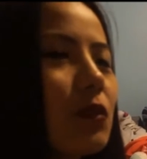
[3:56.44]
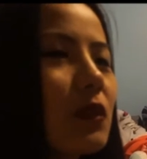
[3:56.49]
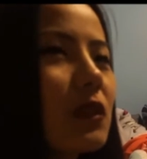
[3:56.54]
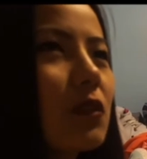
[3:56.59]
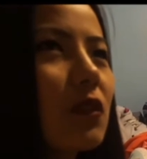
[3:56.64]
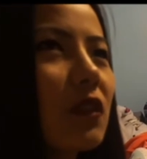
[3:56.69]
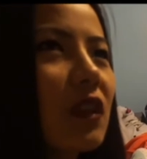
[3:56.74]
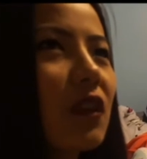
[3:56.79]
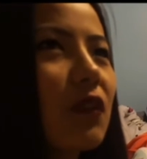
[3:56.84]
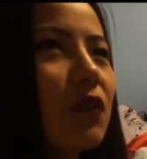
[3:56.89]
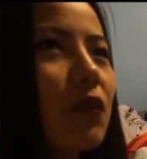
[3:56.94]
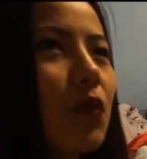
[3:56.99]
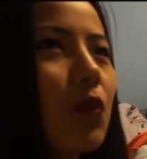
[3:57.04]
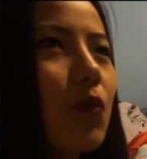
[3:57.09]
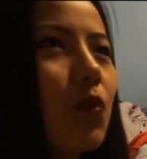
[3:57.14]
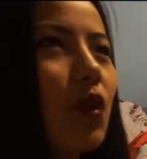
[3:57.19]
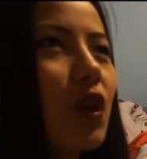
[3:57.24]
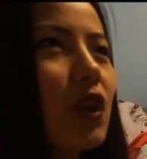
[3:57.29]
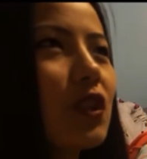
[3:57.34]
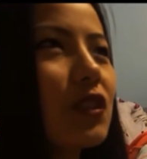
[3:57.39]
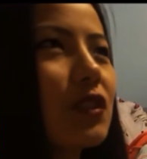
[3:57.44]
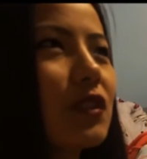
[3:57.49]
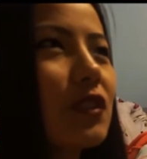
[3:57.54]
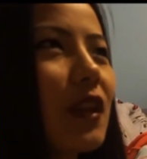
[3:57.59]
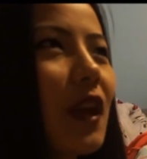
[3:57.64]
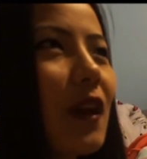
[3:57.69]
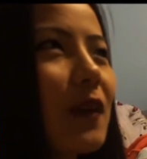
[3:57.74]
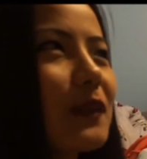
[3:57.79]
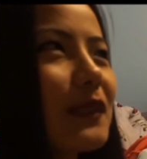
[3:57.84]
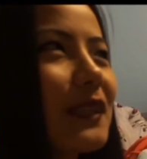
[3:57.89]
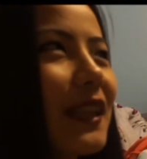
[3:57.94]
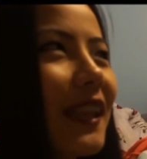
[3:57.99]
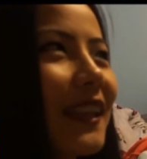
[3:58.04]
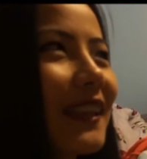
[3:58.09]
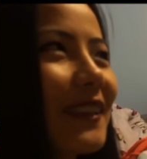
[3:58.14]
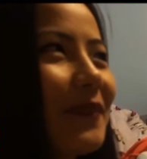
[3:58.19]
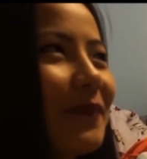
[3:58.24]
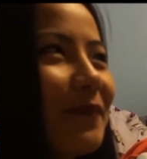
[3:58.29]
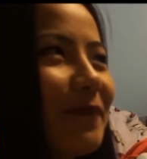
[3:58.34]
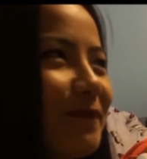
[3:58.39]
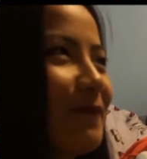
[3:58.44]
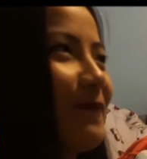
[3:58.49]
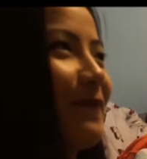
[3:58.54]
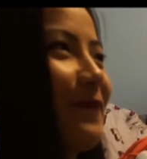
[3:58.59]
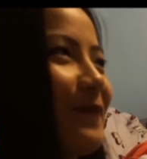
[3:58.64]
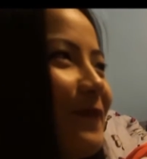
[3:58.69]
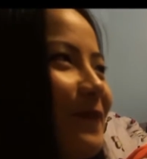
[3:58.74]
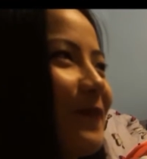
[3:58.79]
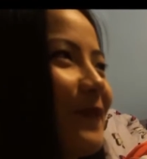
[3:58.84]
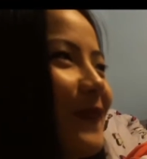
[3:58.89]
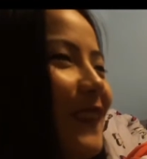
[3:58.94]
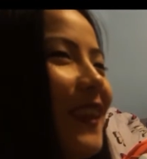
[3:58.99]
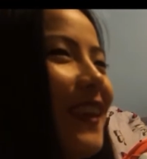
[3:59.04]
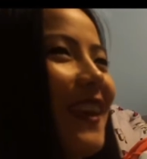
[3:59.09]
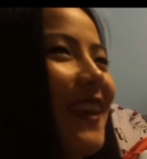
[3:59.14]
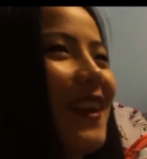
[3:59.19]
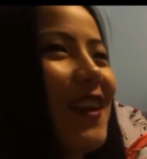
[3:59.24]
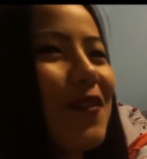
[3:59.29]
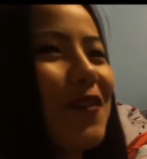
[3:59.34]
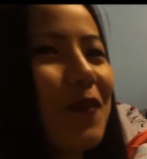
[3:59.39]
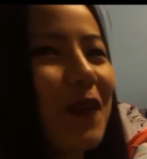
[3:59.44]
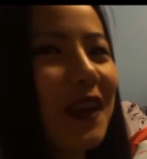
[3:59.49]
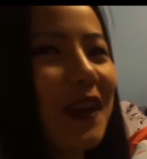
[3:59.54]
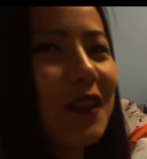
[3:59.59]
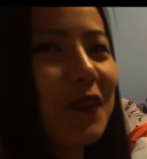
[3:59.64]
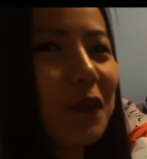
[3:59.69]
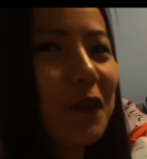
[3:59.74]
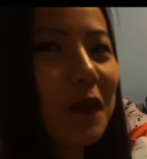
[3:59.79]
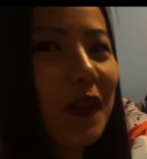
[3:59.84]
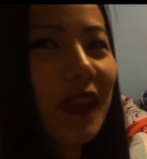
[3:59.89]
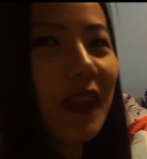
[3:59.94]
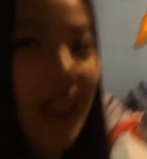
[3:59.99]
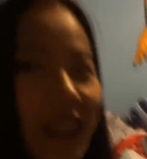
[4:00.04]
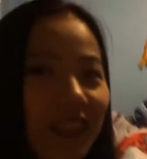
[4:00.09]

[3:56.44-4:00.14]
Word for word: was looking for watch. I was like, hmm, why don't I